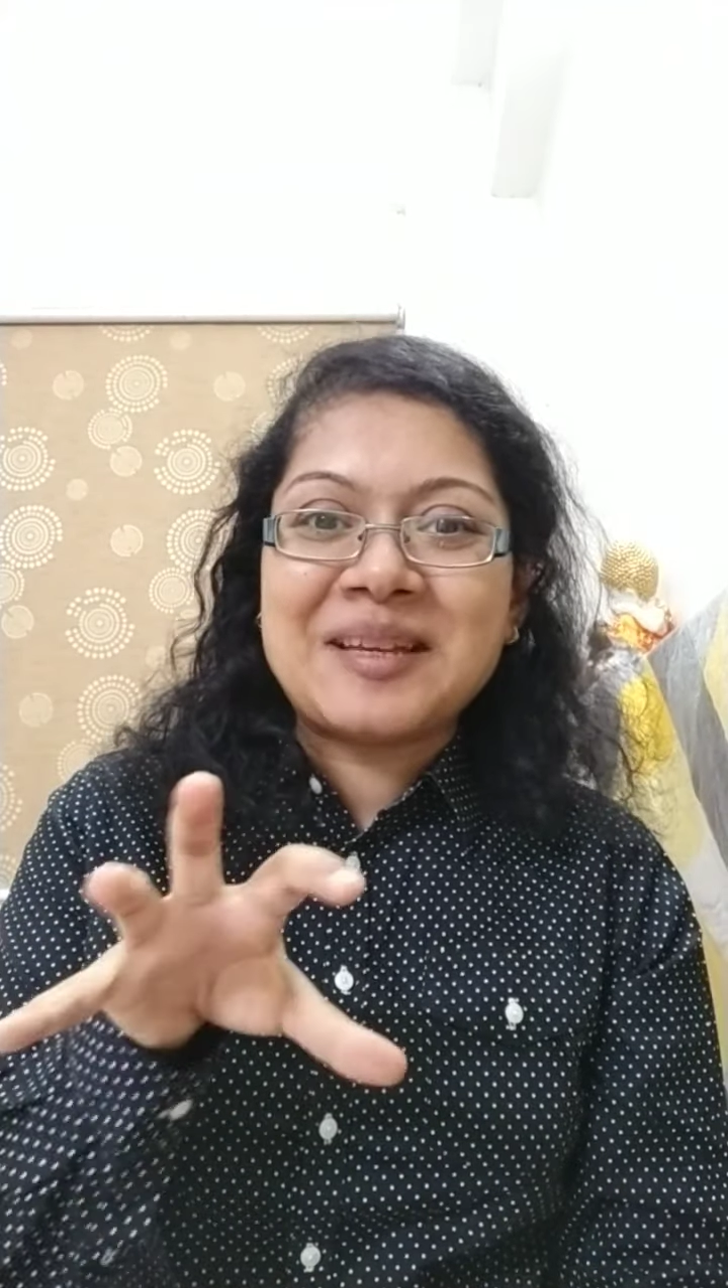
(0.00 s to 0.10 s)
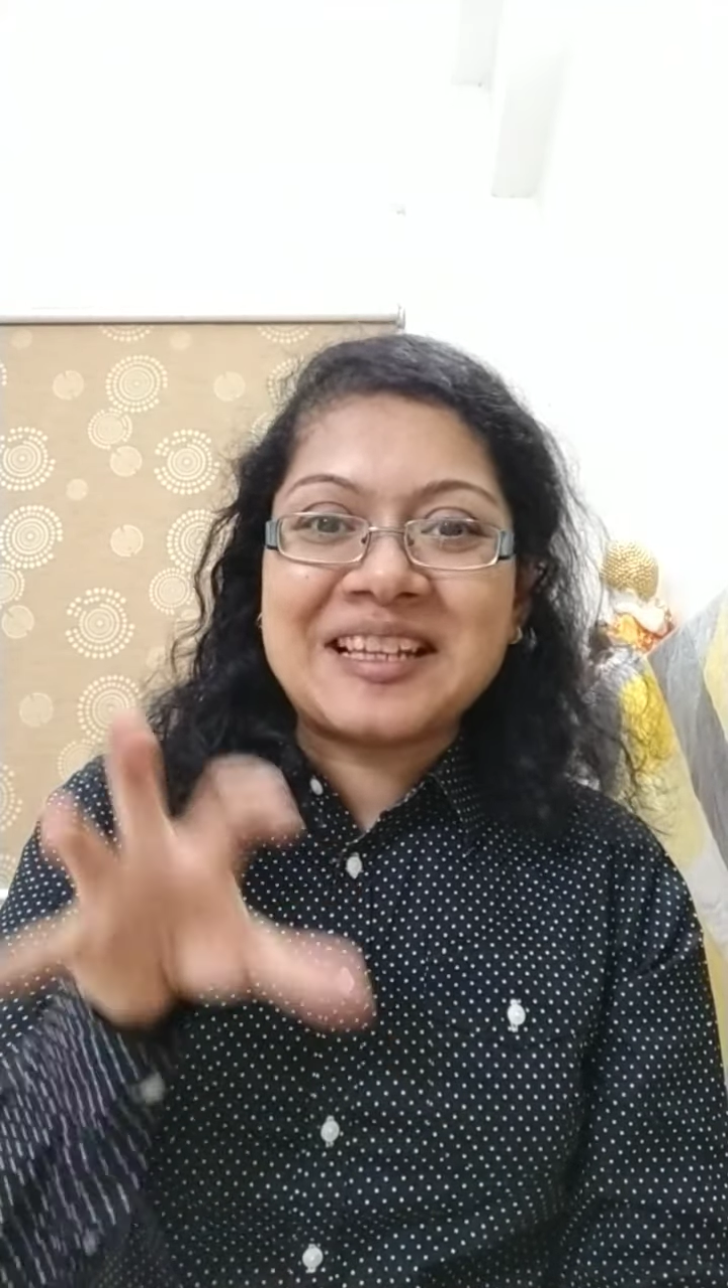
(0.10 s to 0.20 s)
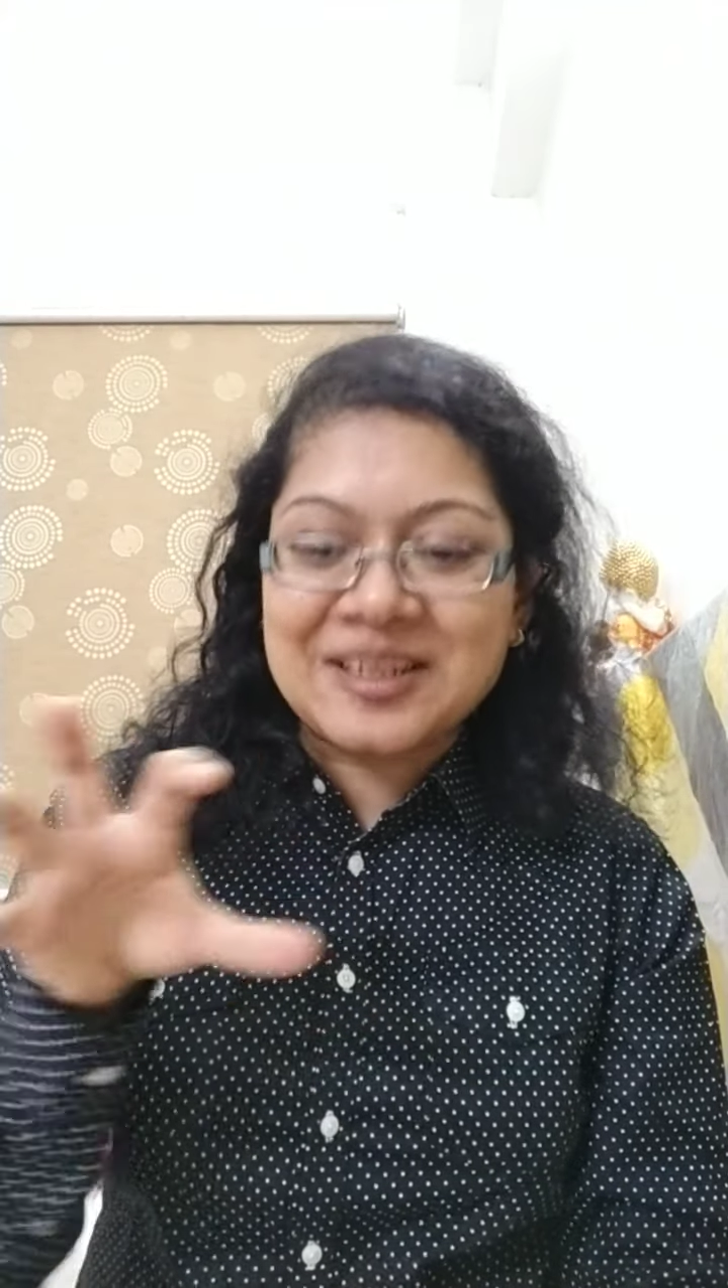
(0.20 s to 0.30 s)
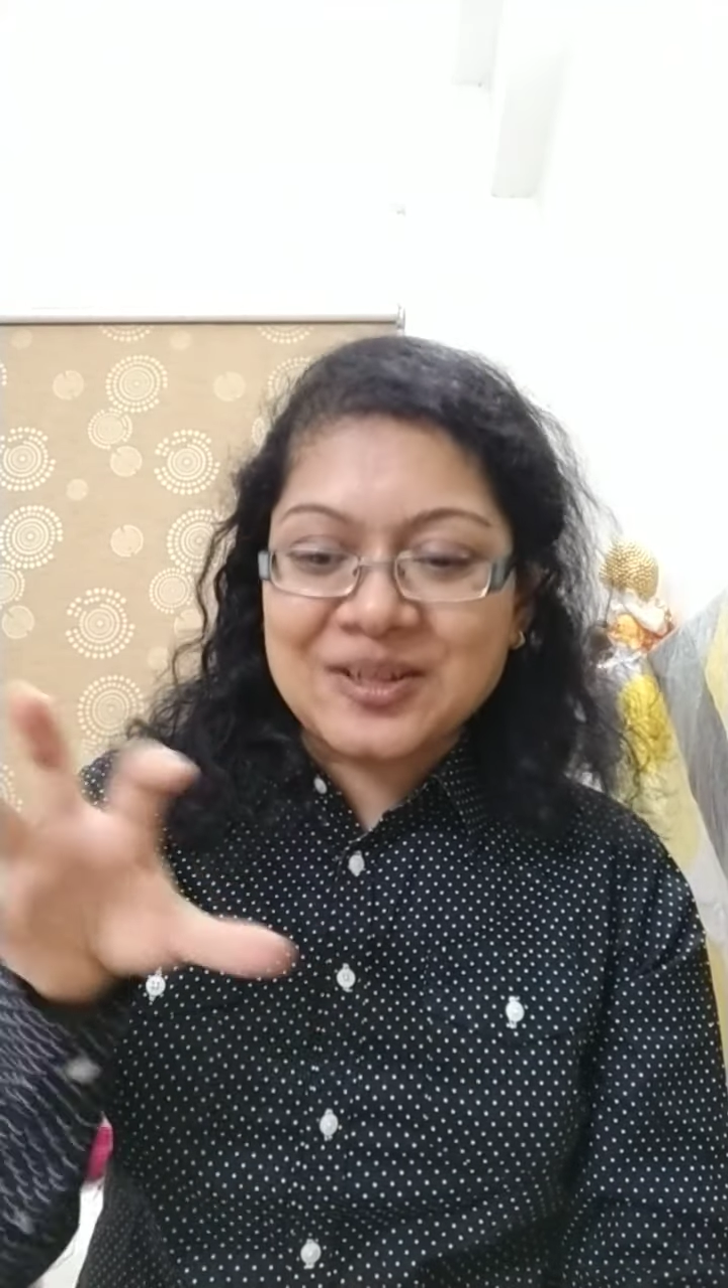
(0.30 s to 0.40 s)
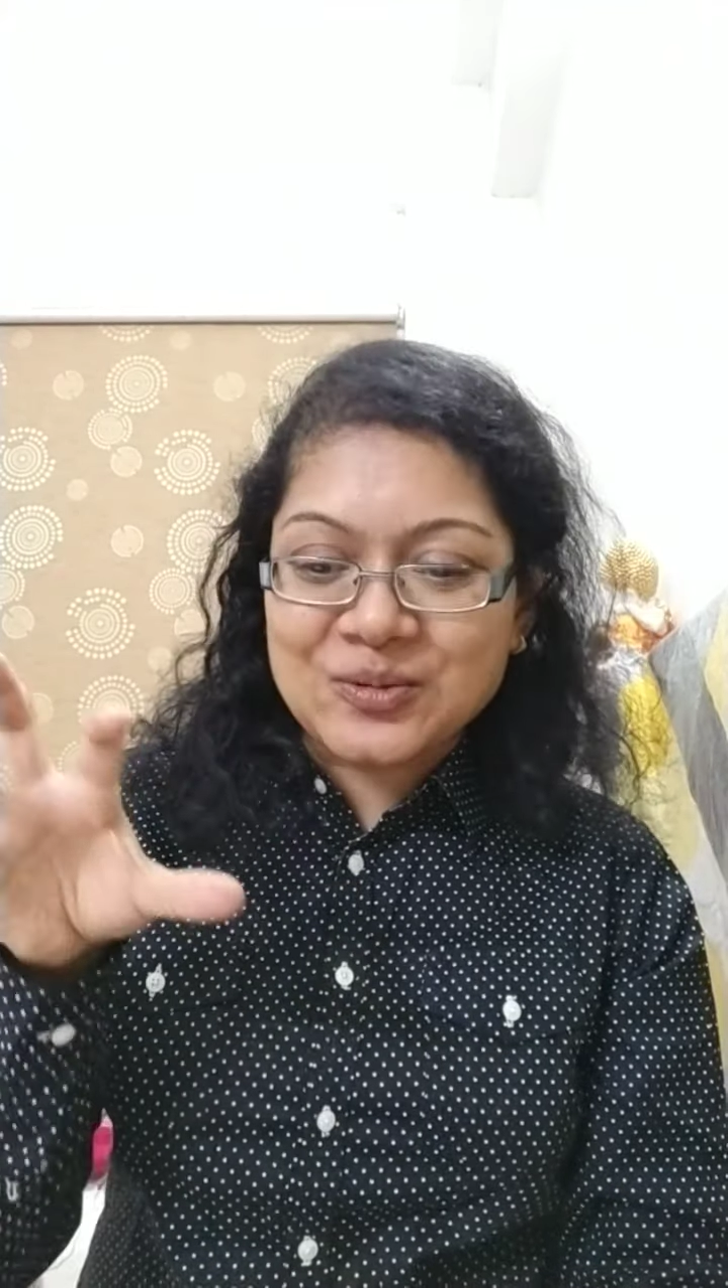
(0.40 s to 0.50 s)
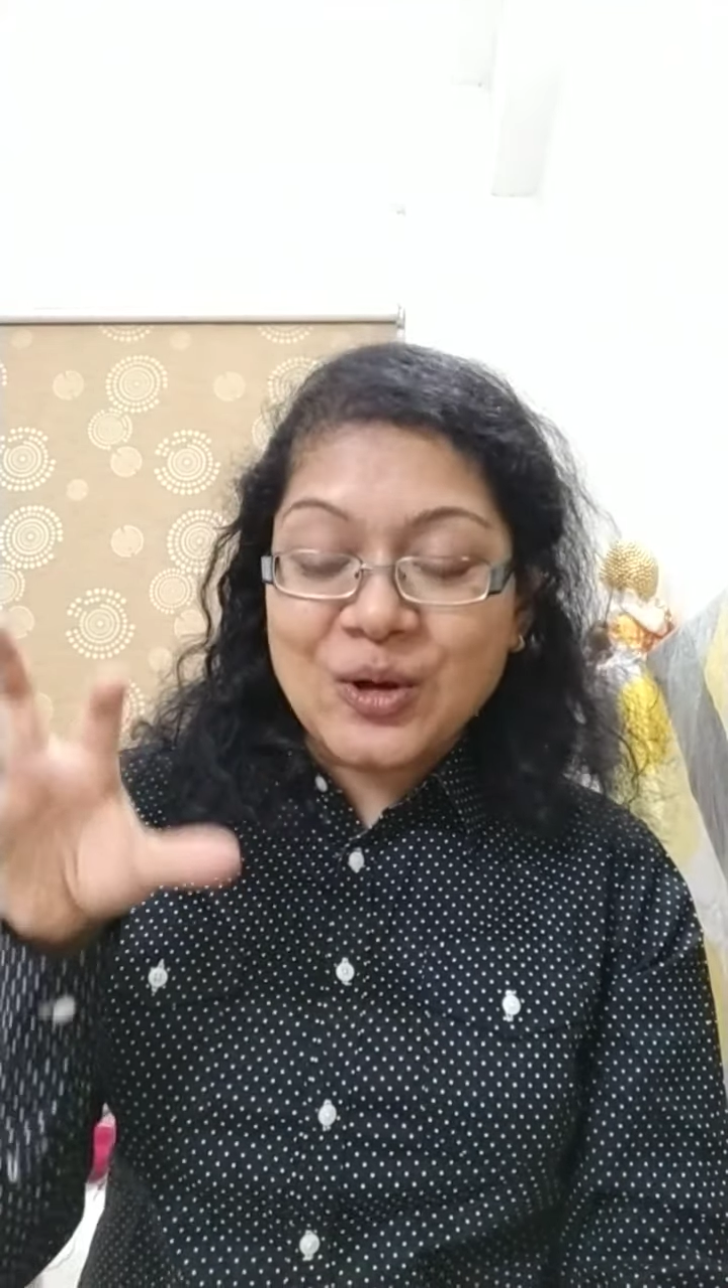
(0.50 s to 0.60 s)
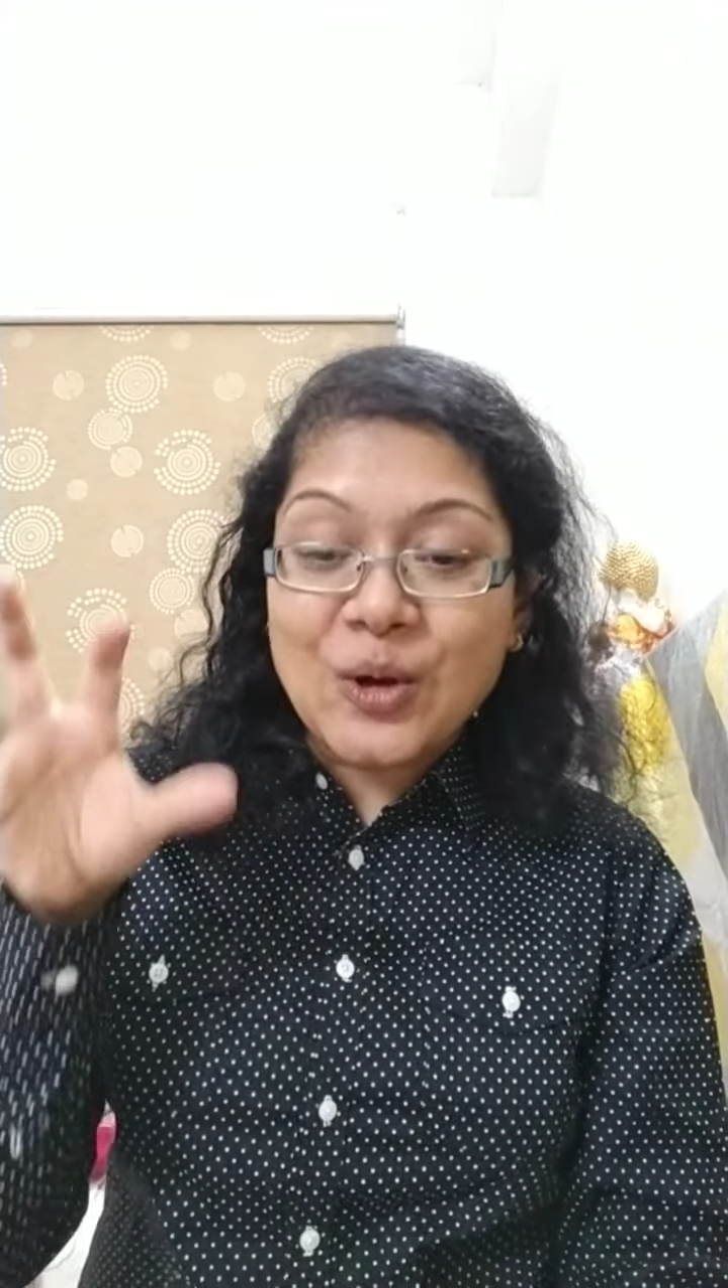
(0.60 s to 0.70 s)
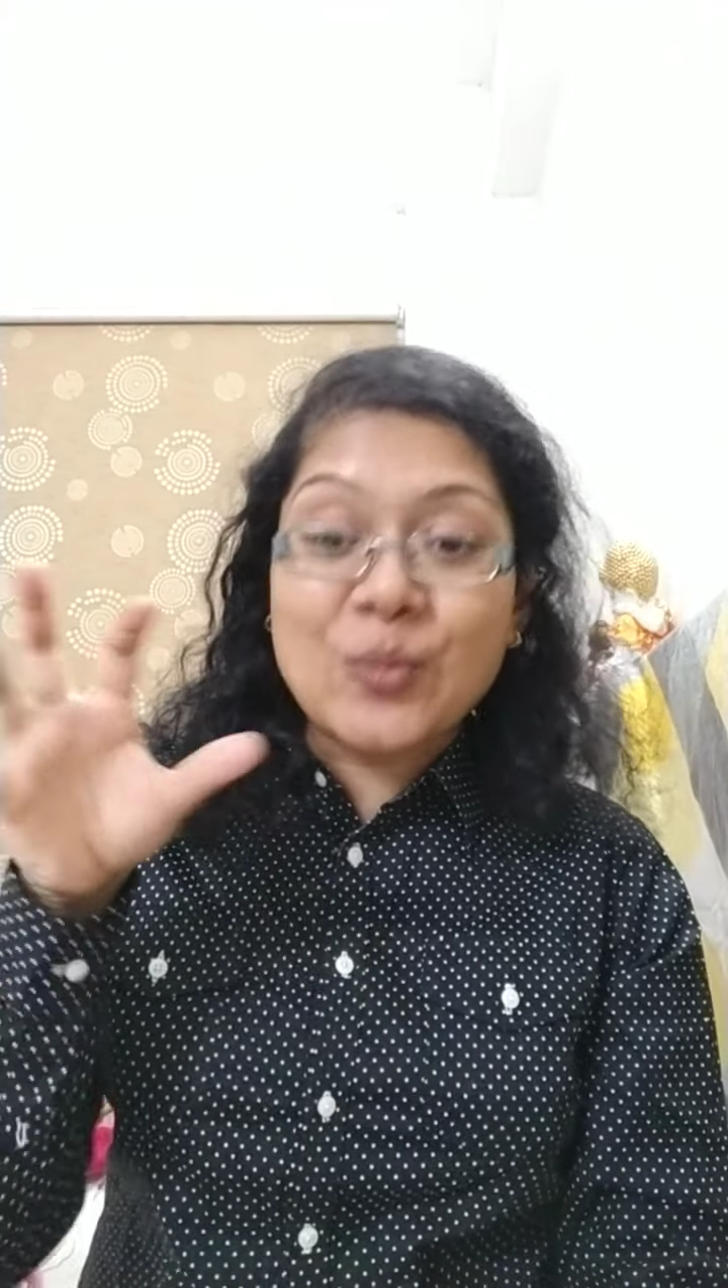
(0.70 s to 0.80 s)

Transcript: peek into